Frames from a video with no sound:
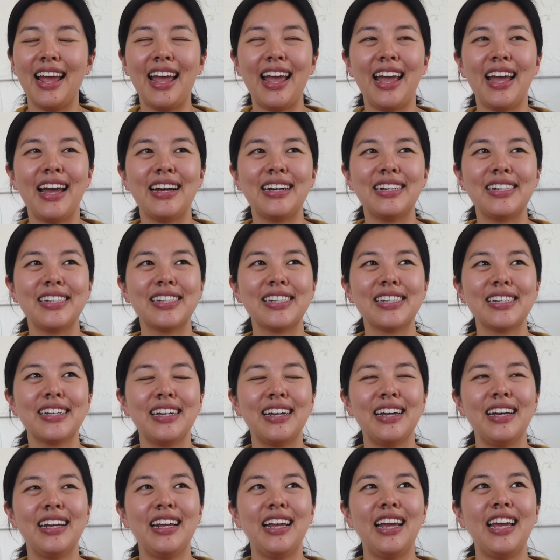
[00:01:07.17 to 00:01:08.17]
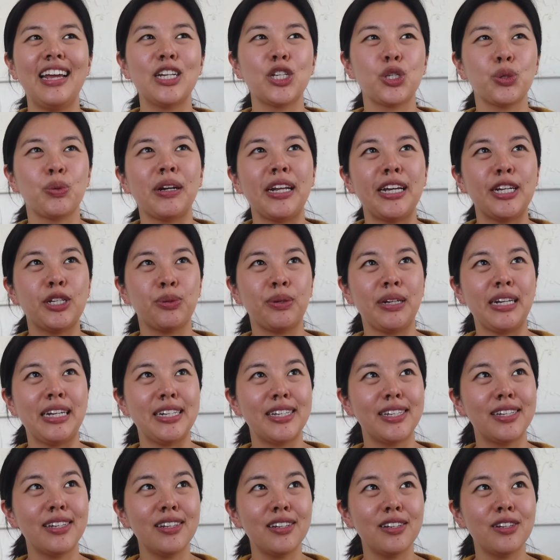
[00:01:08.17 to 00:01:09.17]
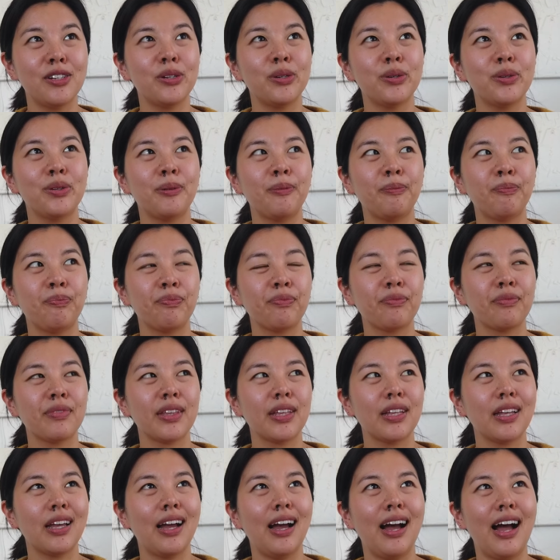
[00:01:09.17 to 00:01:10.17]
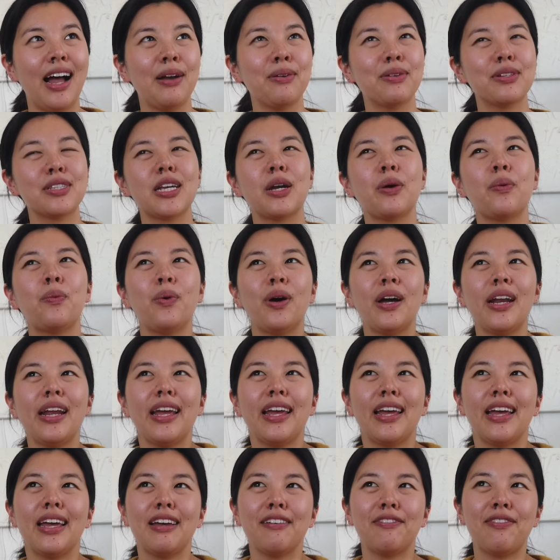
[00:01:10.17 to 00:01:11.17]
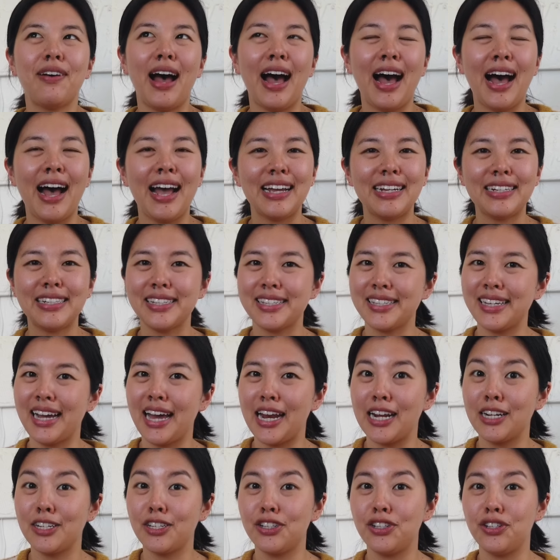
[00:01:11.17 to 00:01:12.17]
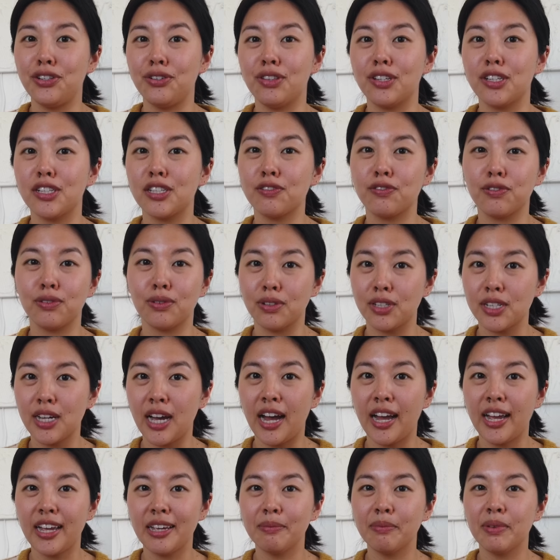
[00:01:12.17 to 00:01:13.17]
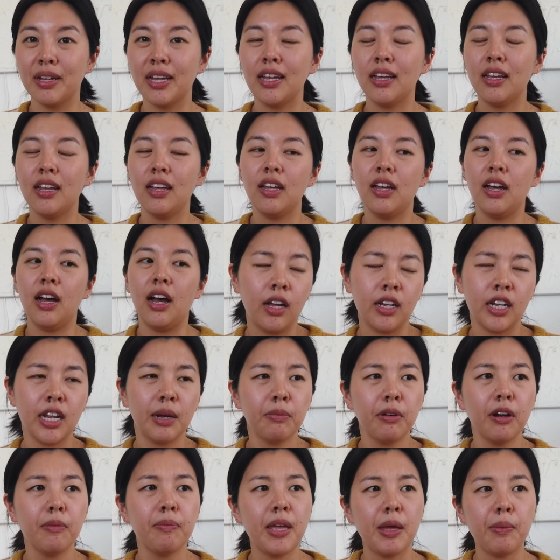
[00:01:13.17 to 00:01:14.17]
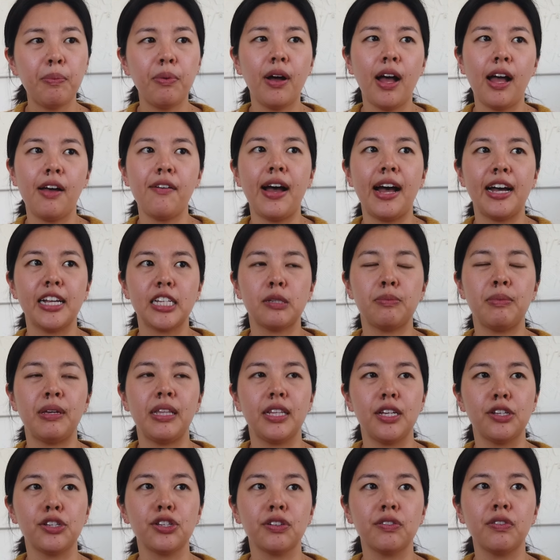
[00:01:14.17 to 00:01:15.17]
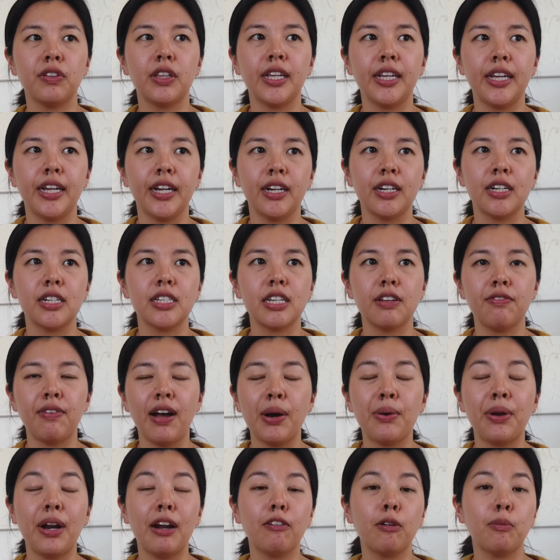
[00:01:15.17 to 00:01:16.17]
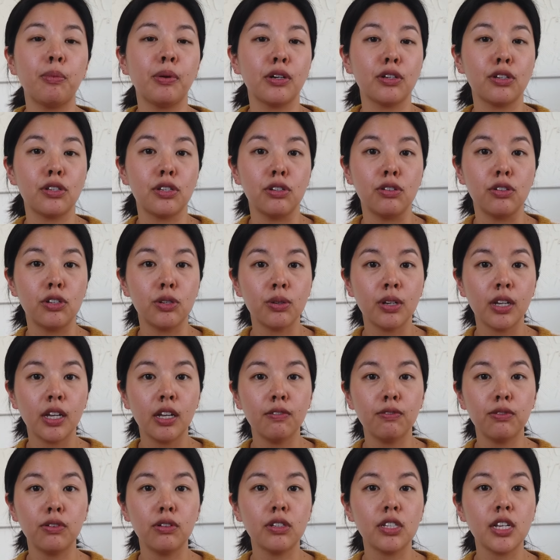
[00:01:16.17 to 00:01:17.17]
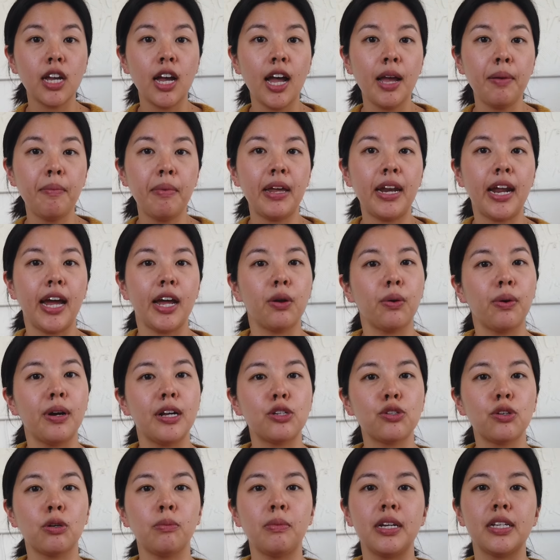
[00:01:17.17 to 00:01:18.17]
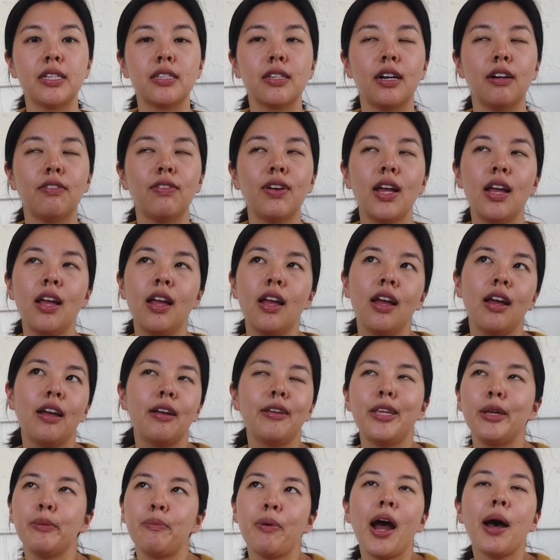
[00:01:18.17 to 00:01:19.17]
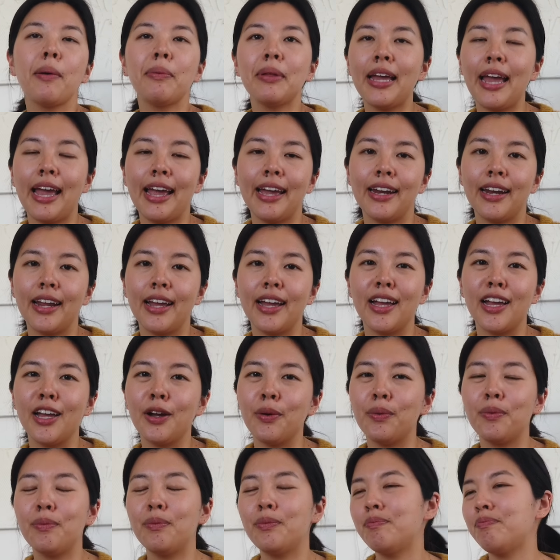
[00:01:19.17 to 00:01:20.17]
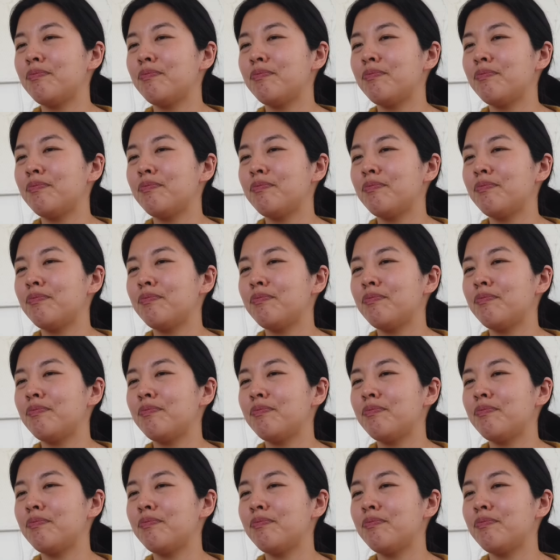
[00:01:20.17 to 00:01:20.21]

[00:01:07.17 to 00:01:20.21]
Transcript: And in 2022, I was like, what if I decided to do this full time? A number of people have asked me this over the years, if I would ever pursue doing it full time. And I'd always told myself, you'd probably hate it.